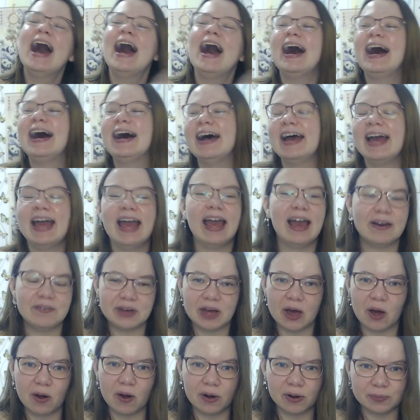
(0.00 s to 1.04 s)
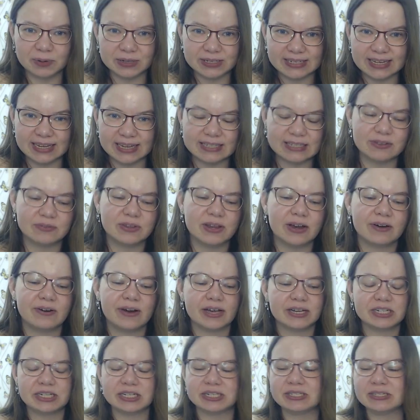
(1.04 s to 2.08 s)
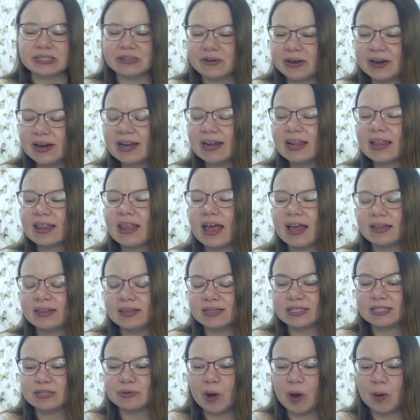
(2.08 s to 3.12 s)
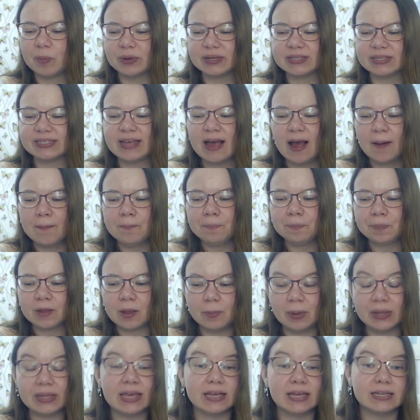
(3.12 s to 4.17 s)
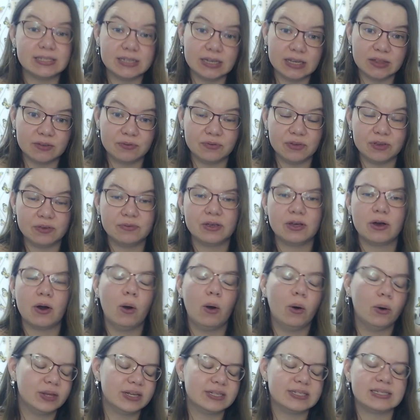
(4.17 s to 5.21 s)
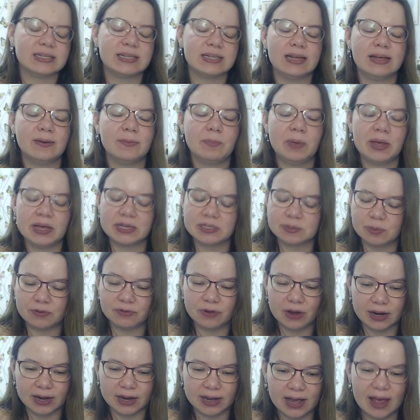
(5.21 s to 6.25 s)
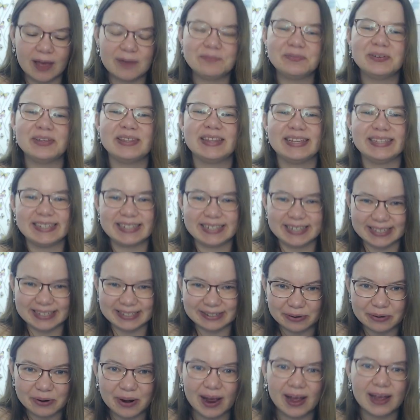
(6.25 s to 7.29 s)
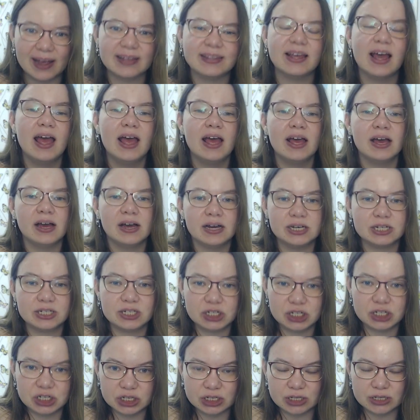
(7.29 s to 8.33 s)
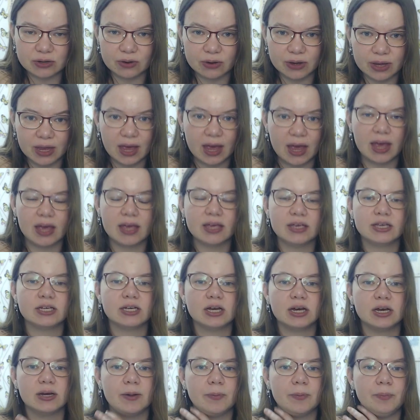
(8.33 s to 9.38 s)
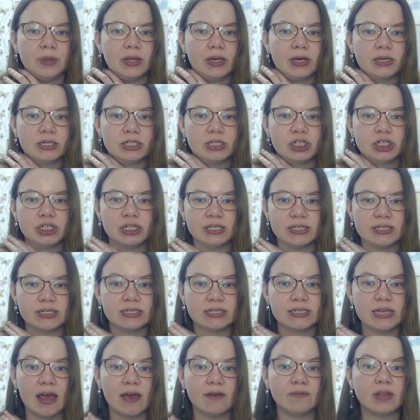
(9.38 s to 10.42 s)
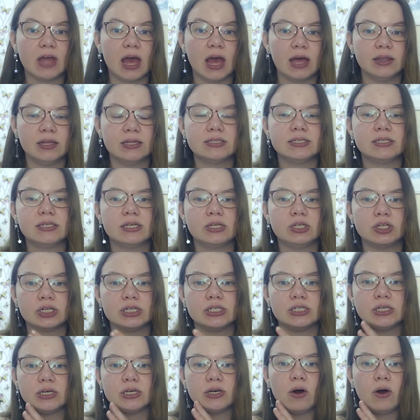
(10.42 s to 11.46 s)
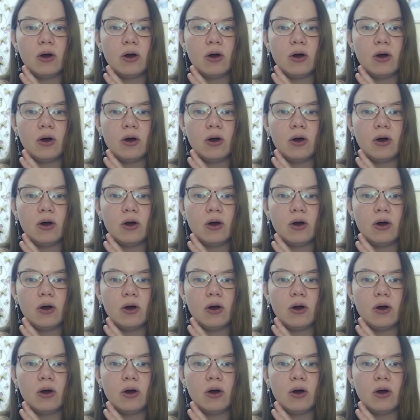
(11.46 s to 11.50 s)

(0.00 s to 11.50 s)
I have a horrible sense of direction, so I really like this moment. But yeah, seeing Vivi honestly makes me very happy that she's alright, she's okay, she's saved. And it's interesting,